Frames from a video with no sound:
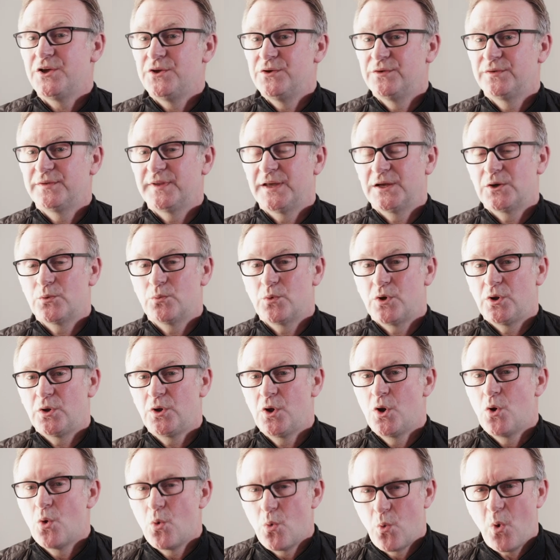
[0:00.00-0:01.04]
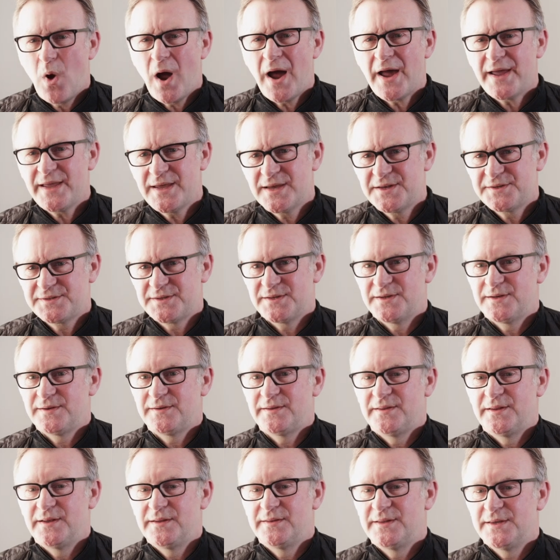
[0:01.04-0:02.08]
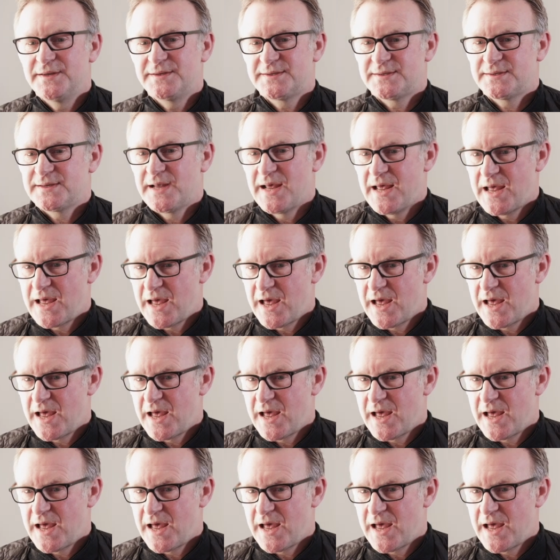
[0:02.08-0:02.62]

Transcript: you think, well, why is it that this